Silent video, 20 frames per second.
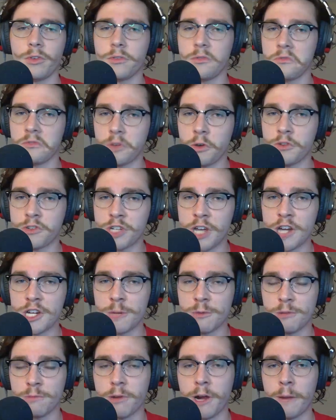So his
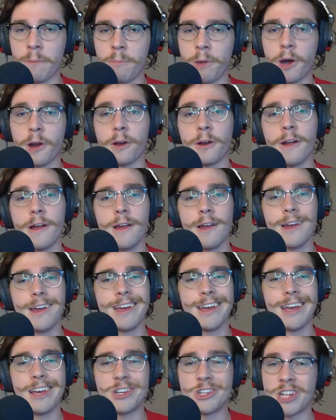changeup's bread and butter.
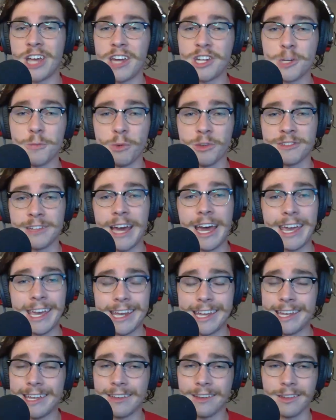His changeup was not
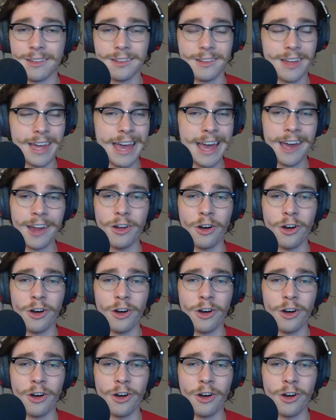hitting at